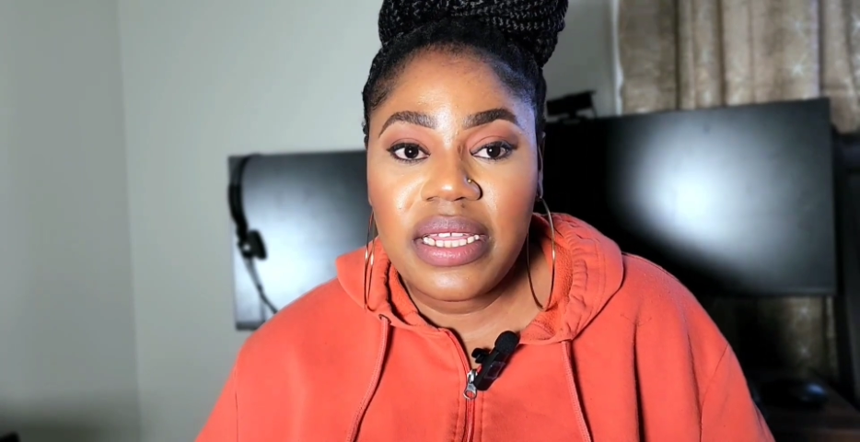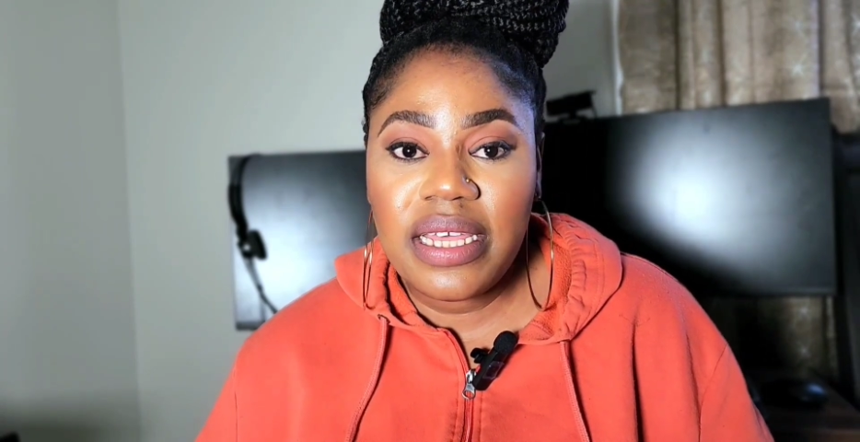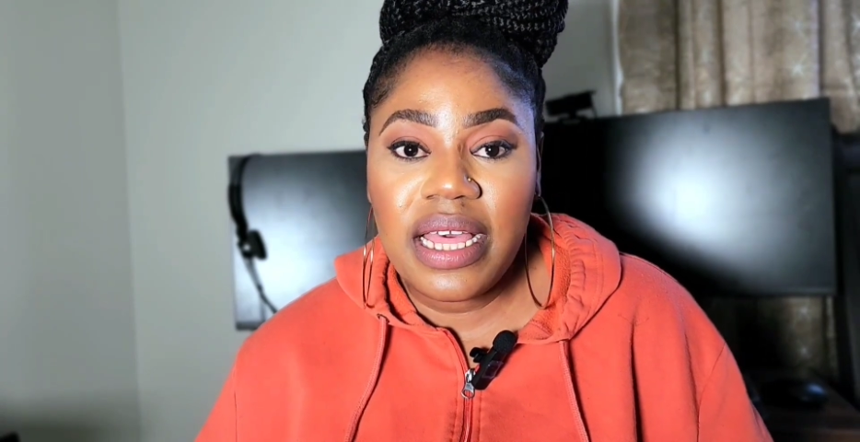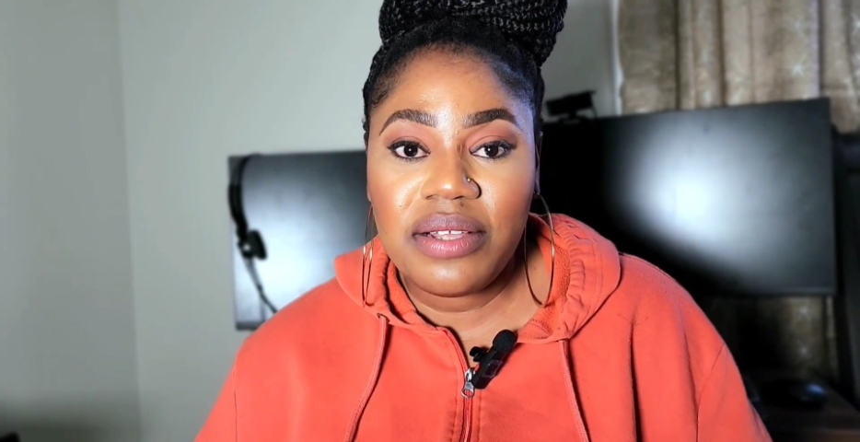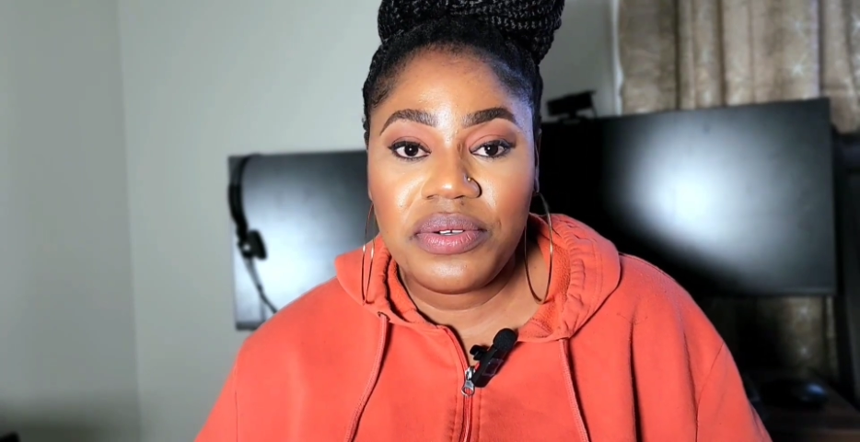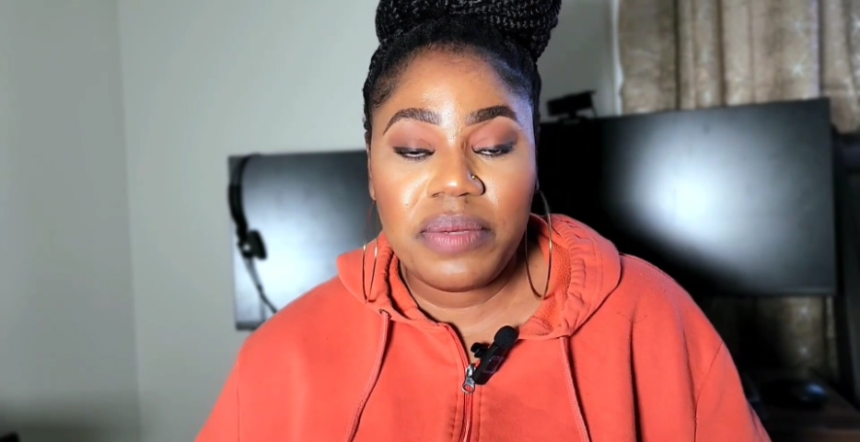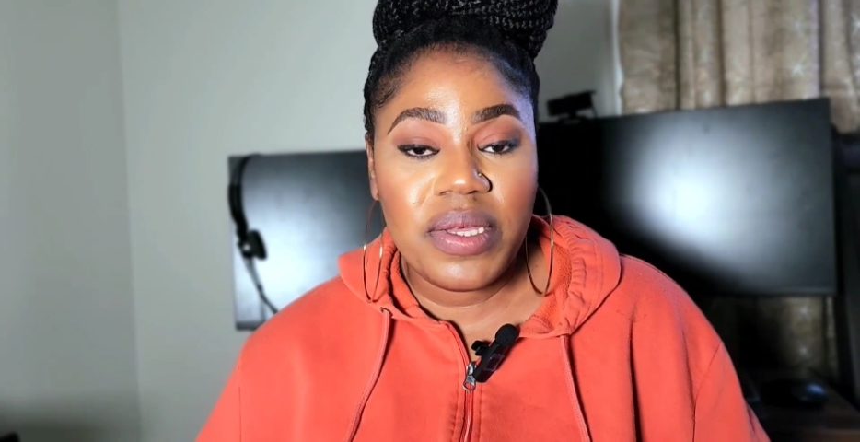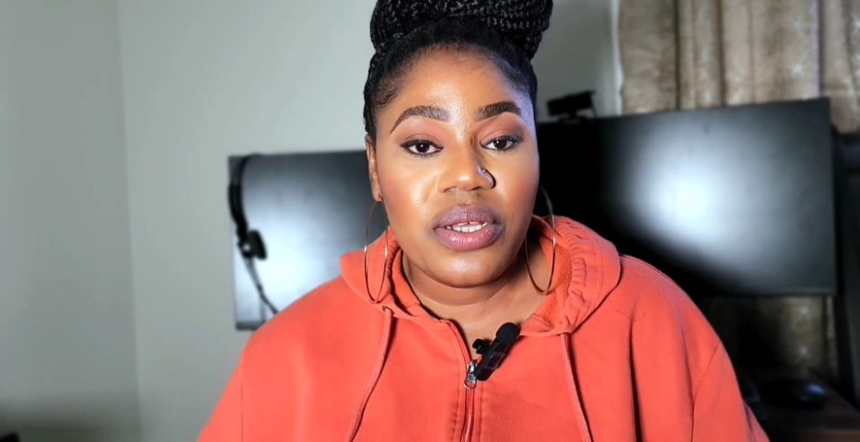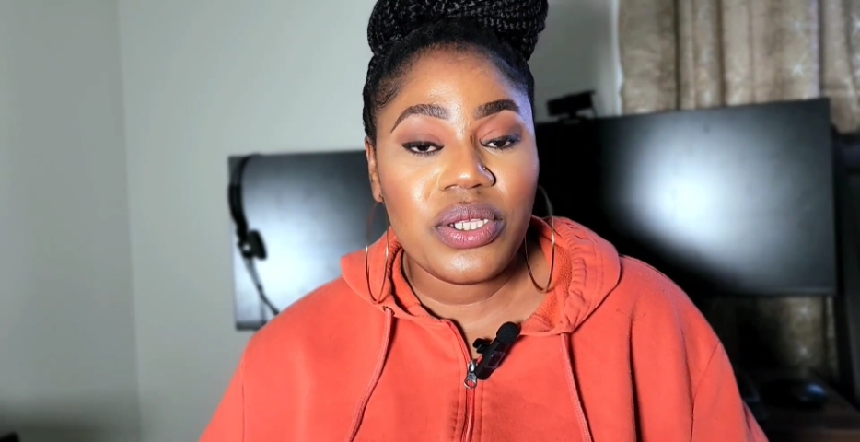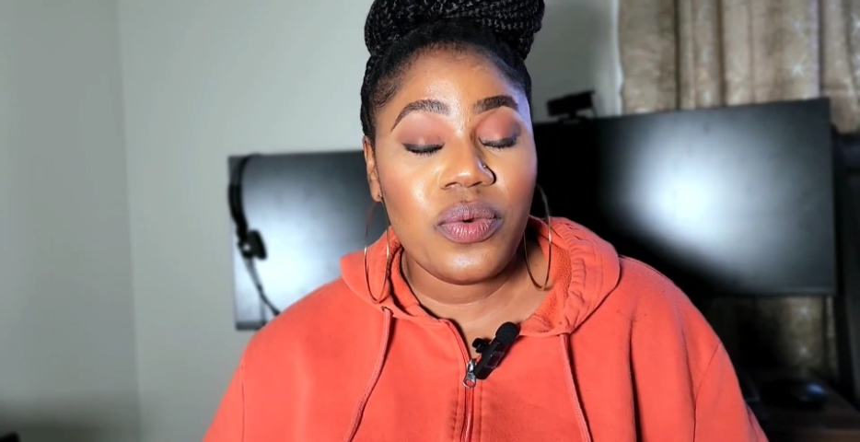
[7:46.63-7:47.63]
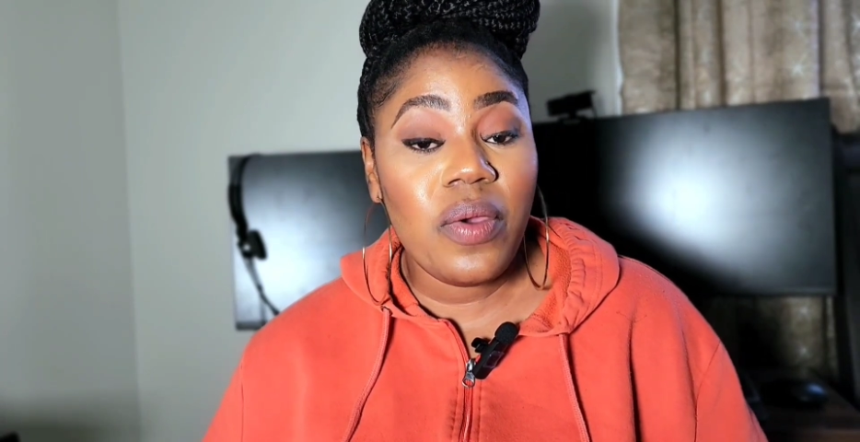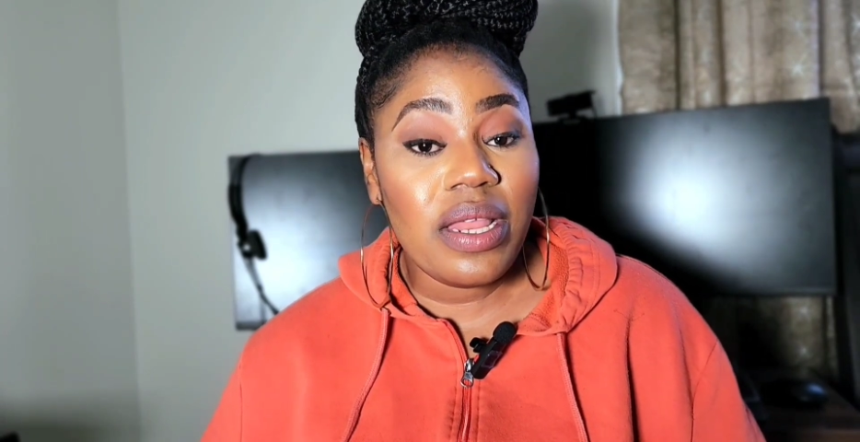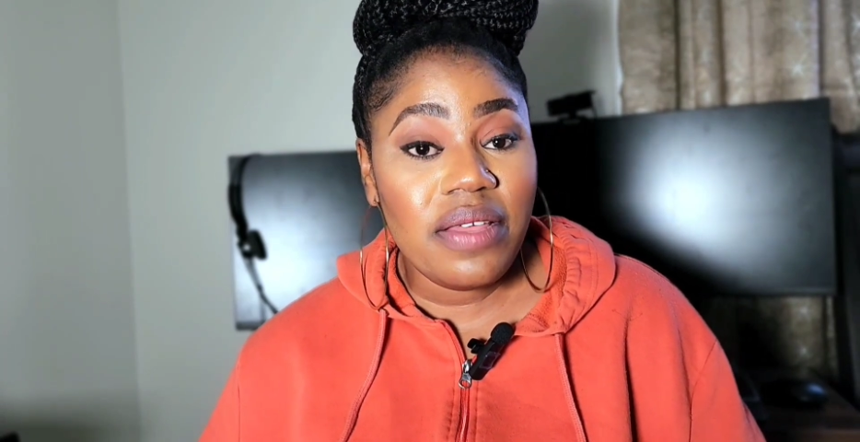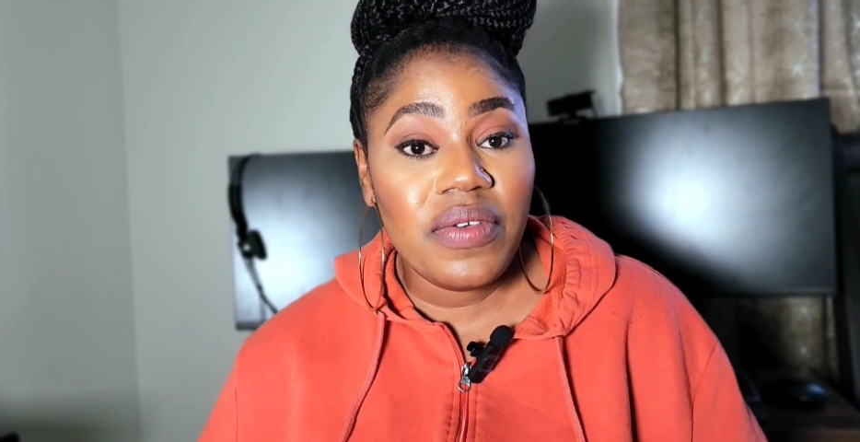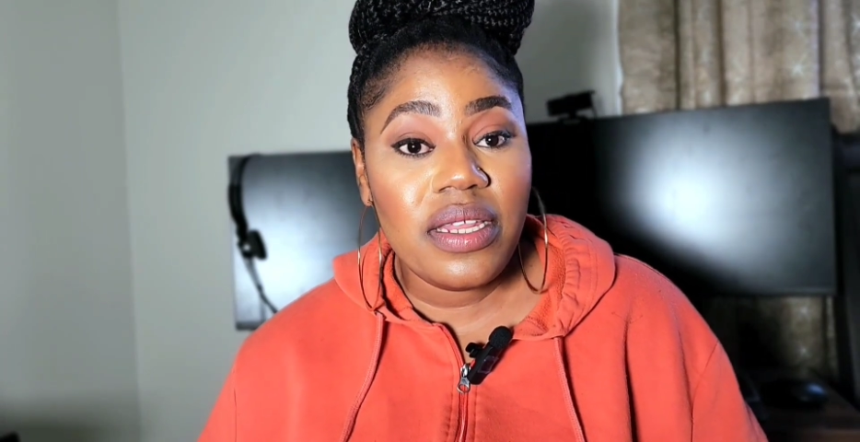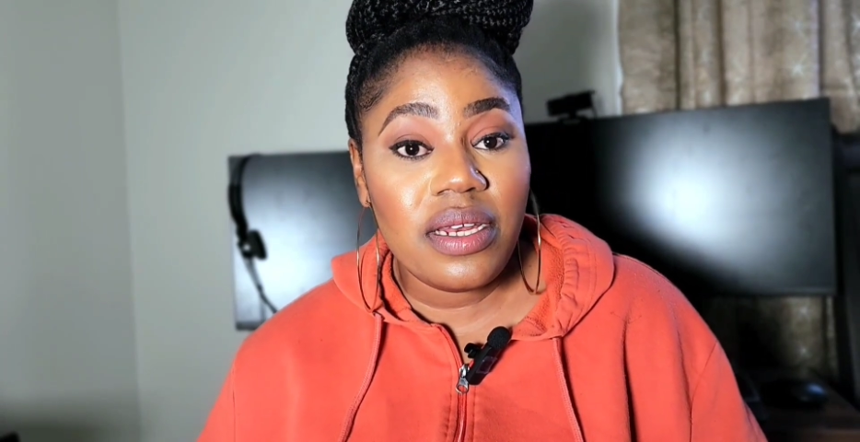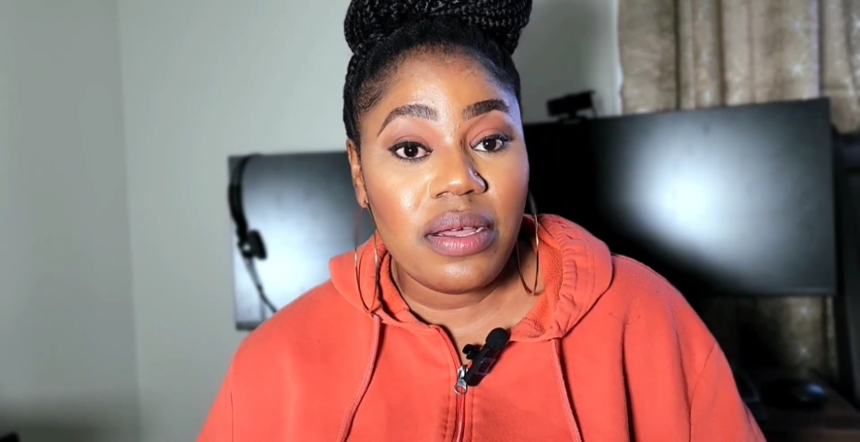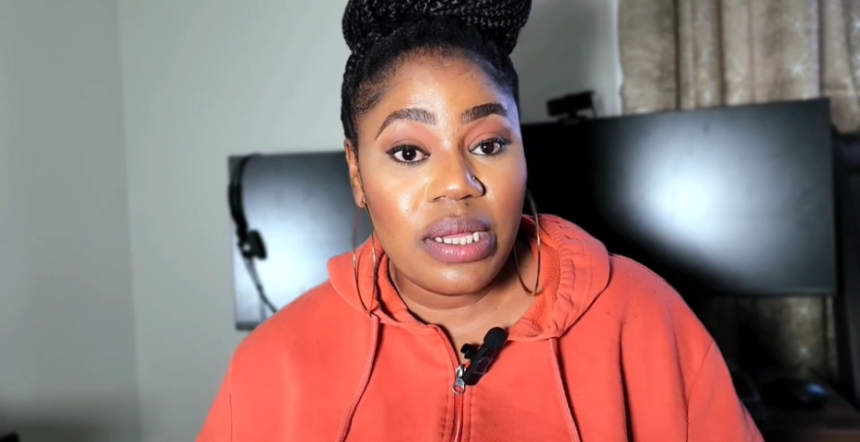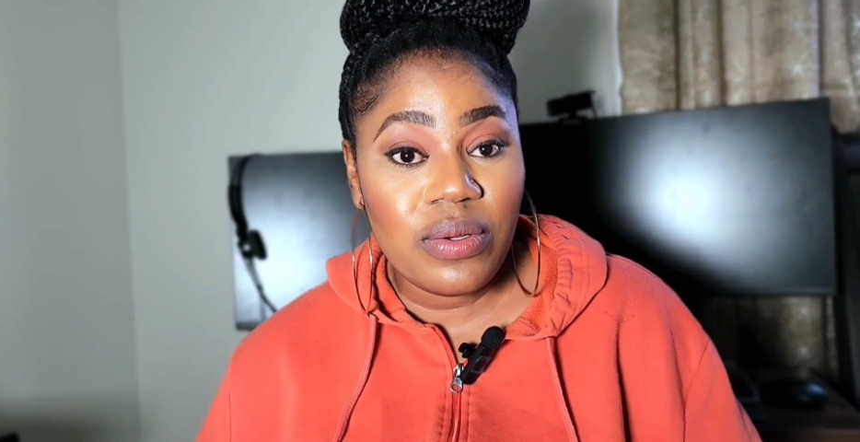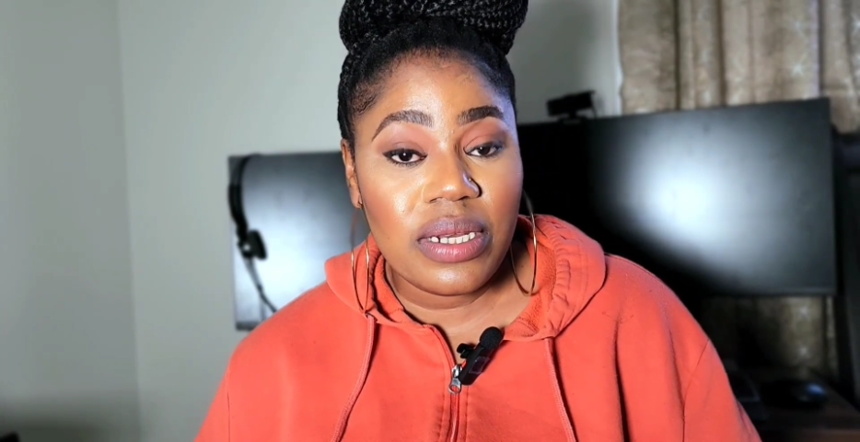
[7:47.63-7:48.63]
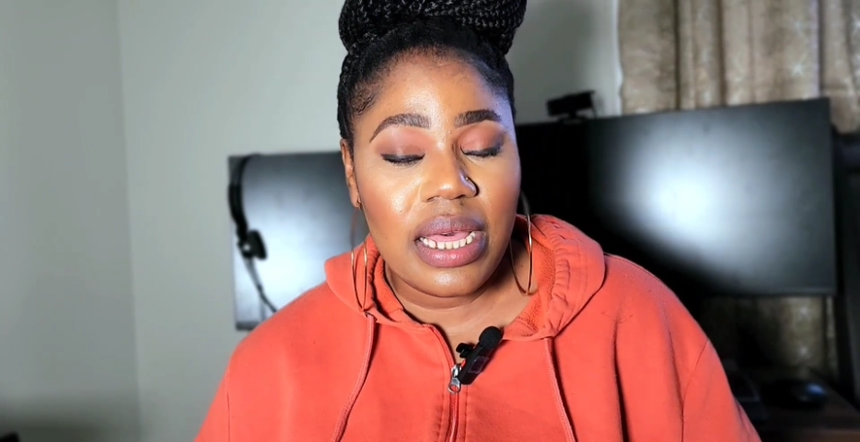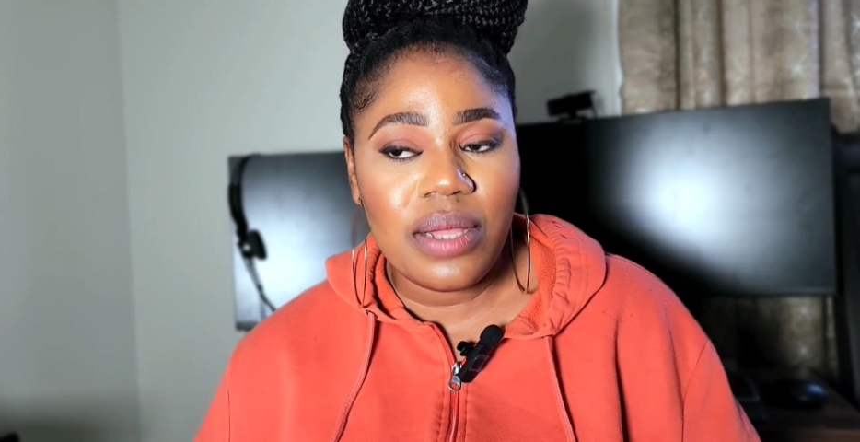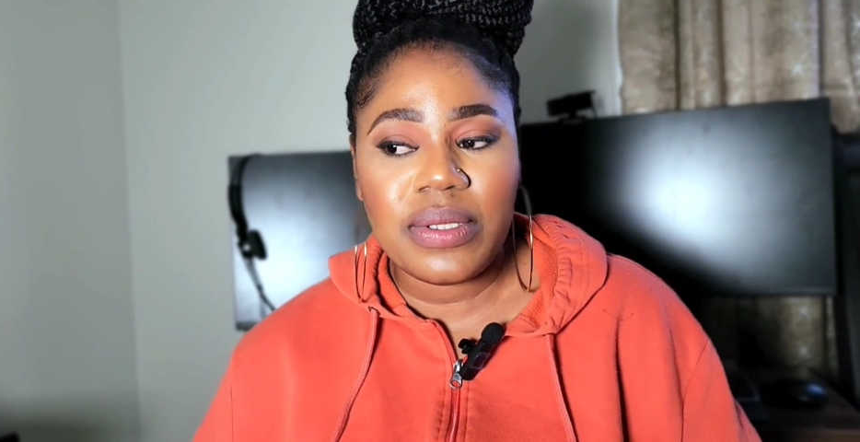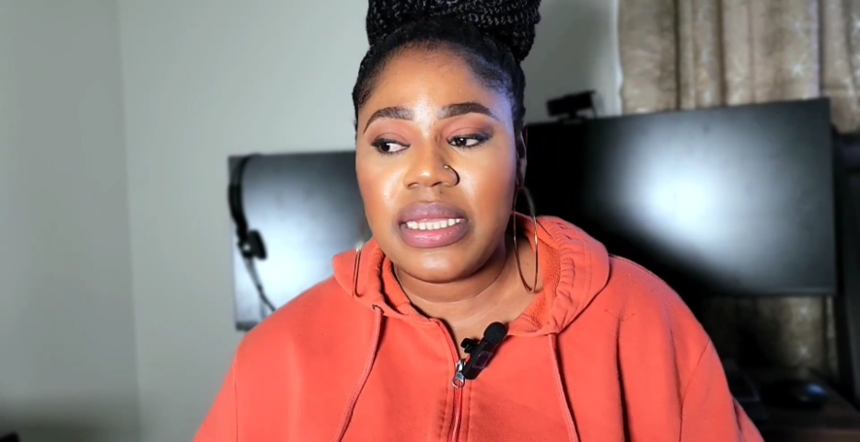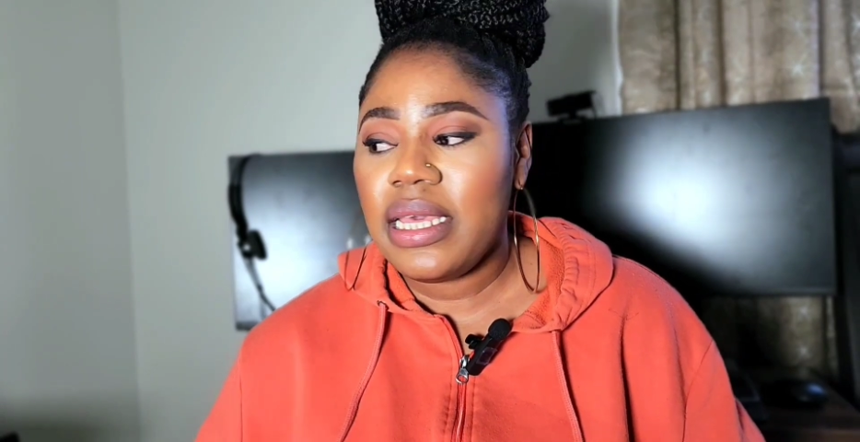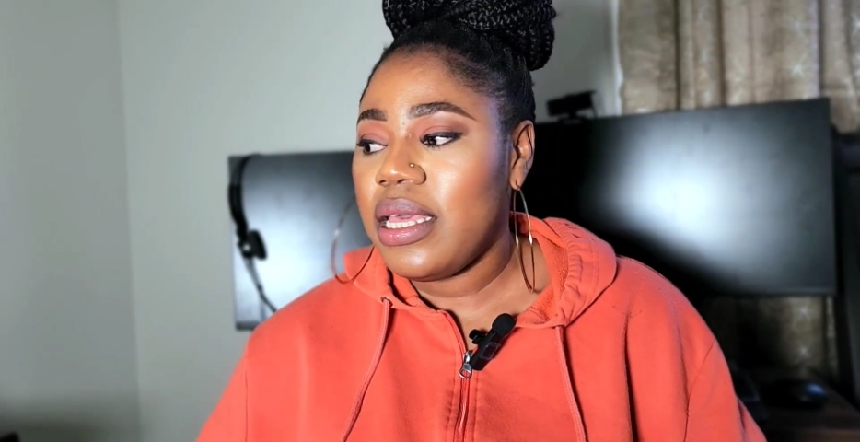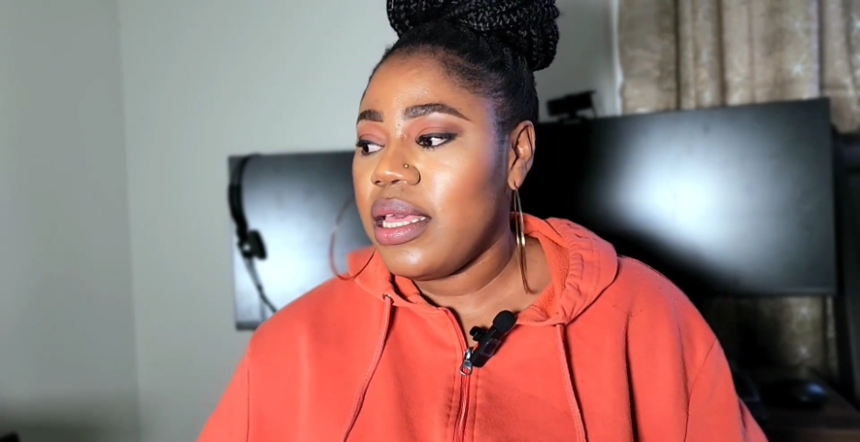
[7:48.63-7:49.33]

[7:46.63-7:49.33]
any house rent because we were living in our own house